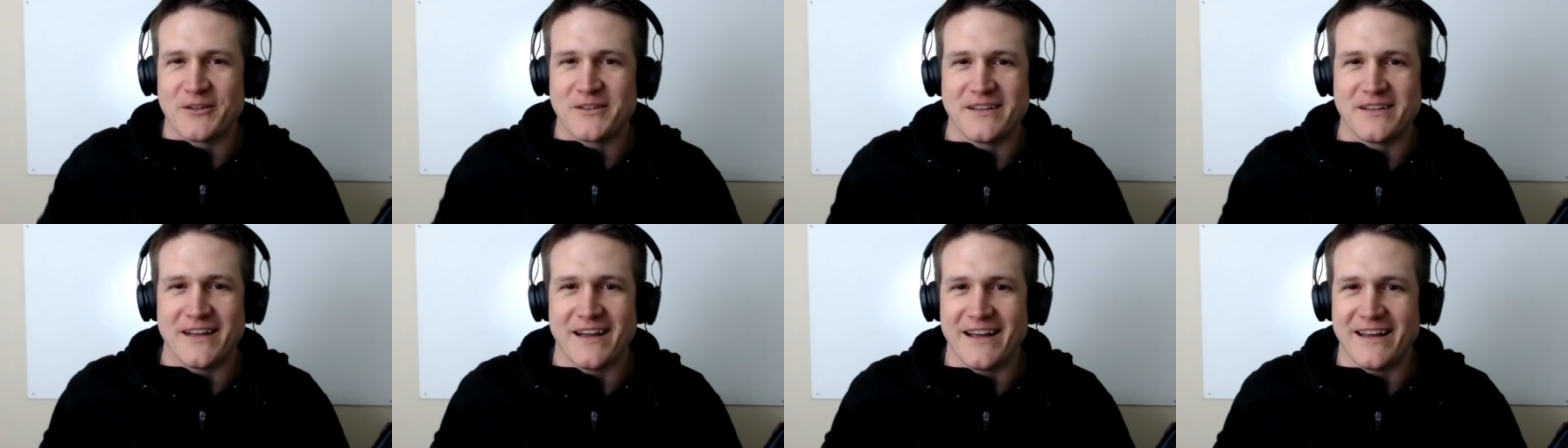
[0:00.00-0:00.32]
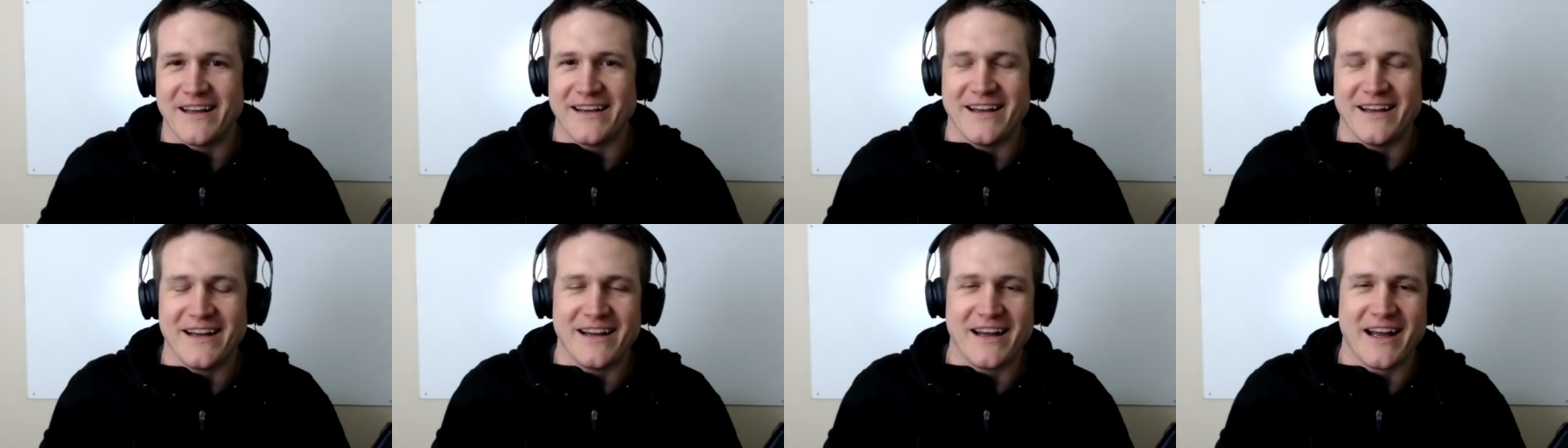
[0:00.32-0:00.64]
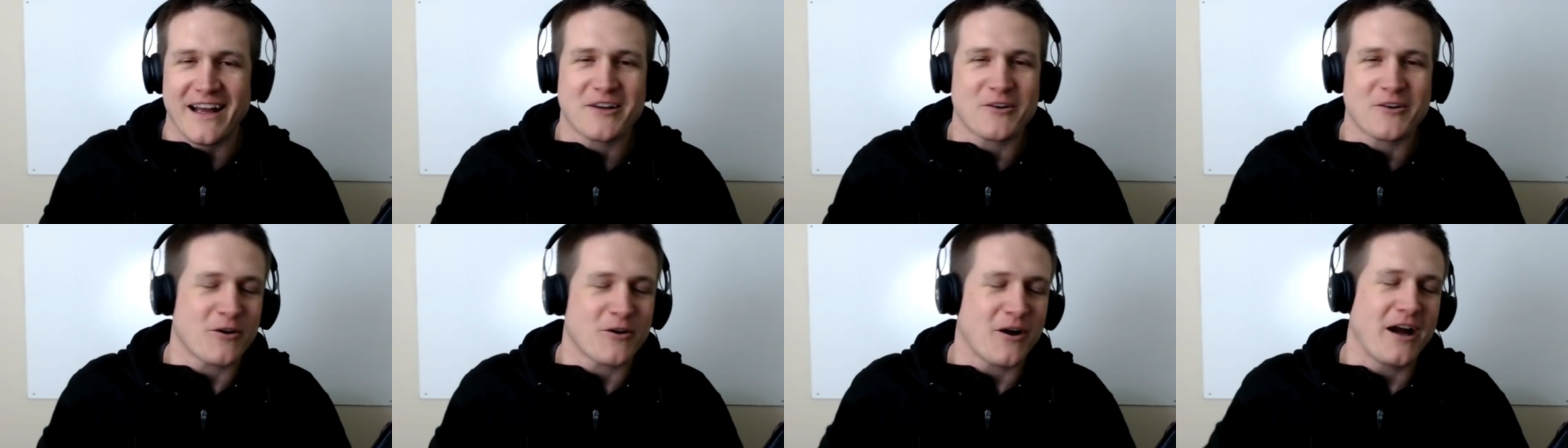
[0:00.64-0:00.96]
and I uh, I
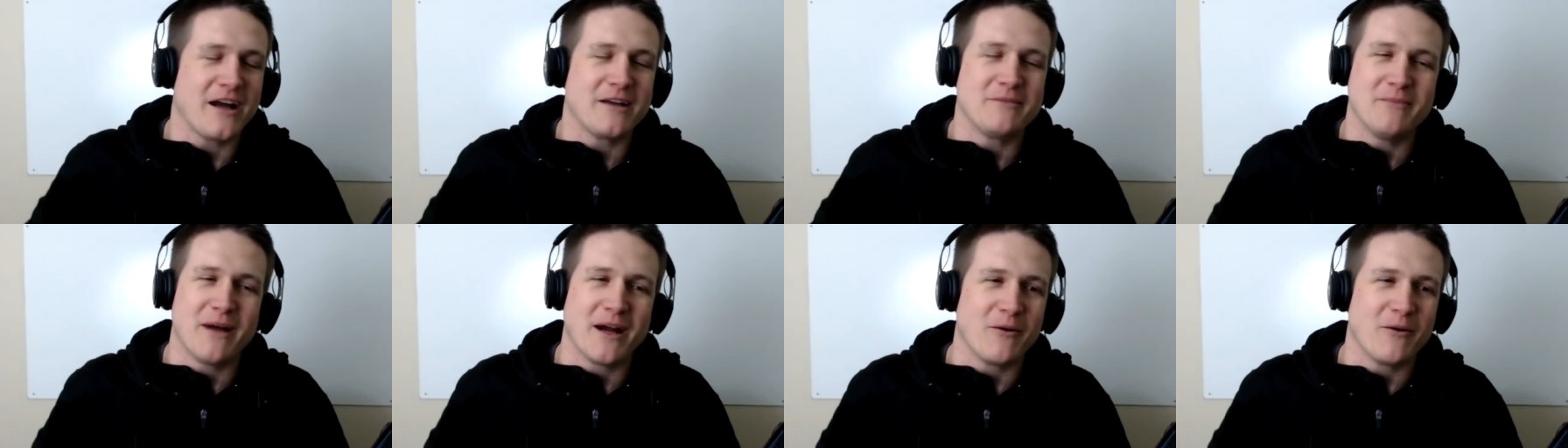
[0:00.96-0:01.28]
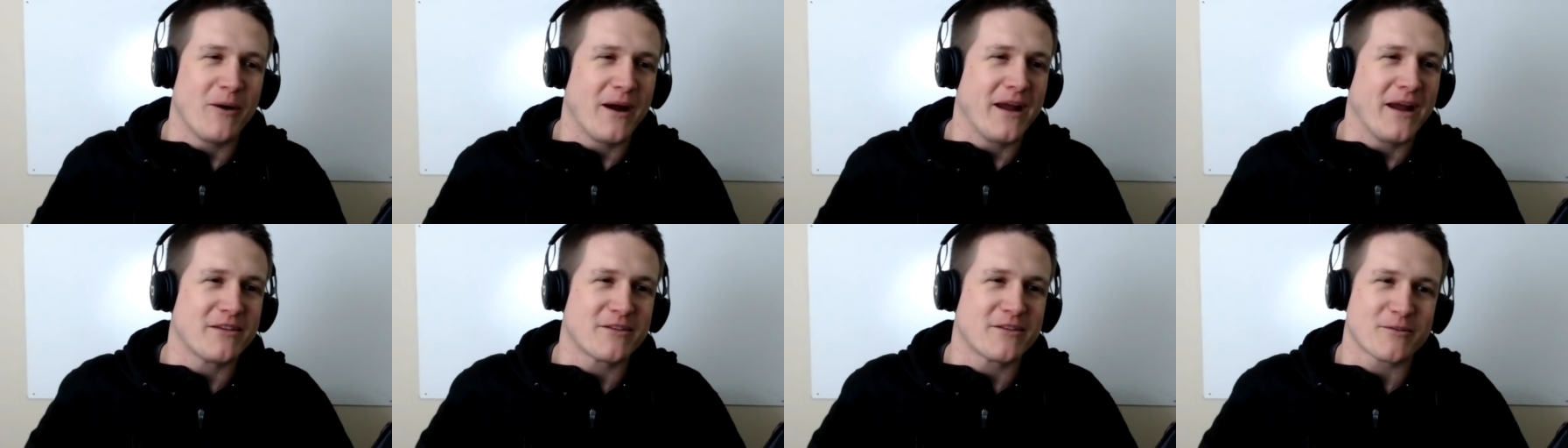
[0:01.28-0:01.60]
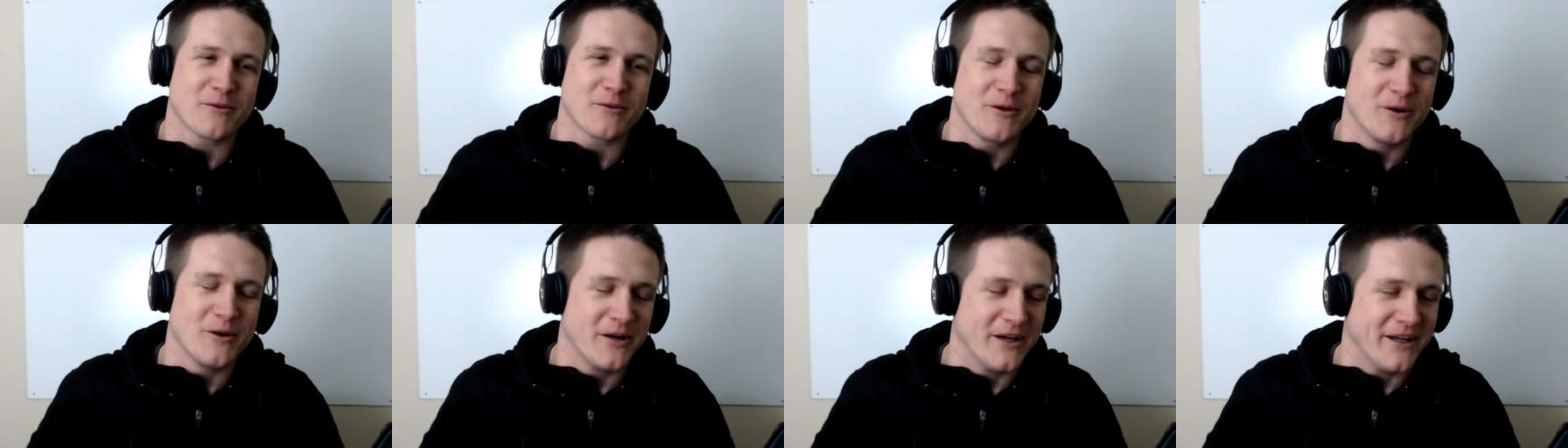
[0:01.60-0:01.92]
cried my way
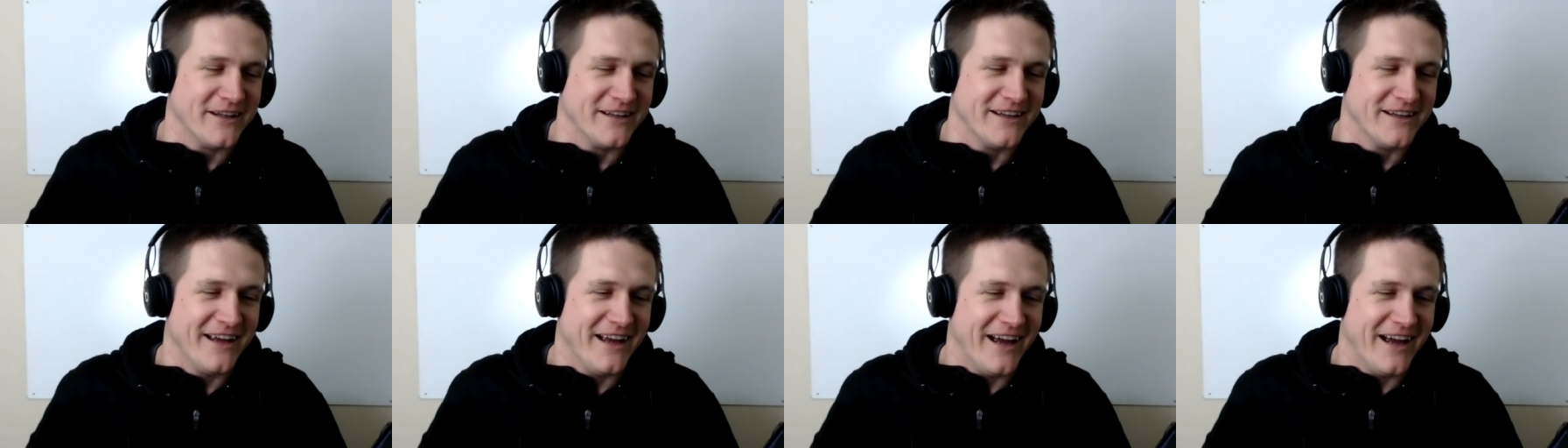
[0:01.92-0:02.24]
through it.